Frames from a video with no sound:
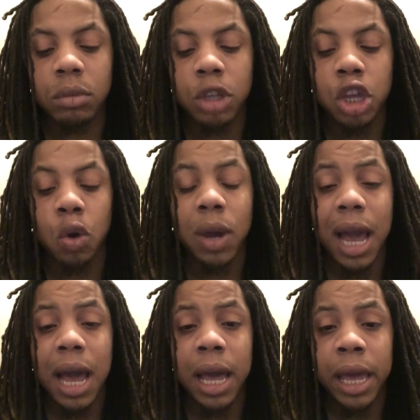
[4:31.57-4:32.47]

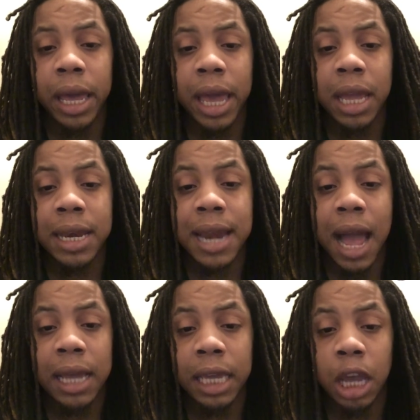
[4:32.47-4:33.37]
KyouKai and
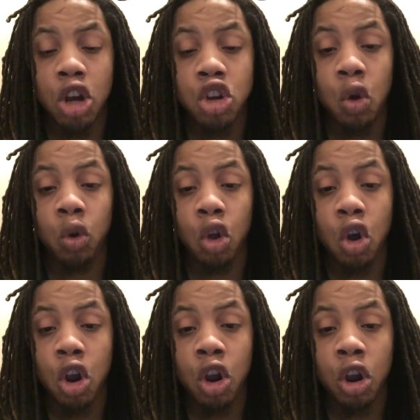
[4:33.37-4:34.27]
Naki are no
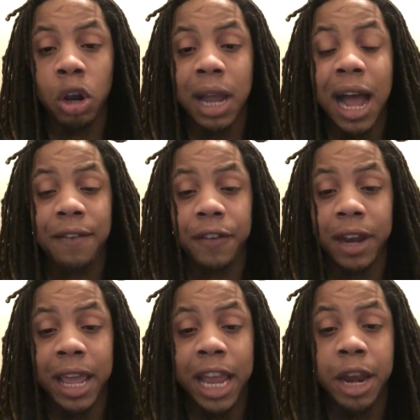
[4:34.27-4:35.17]
longer
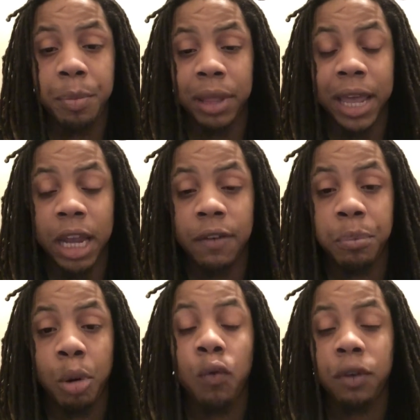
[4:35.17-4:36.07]
confident in the plan
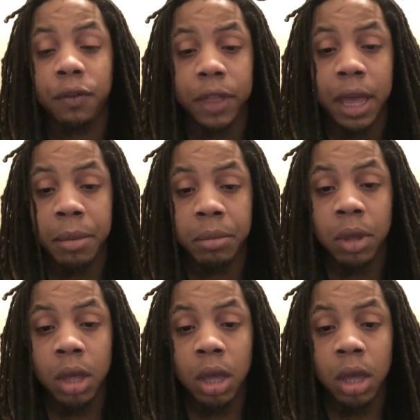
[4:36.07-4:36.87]
of both of them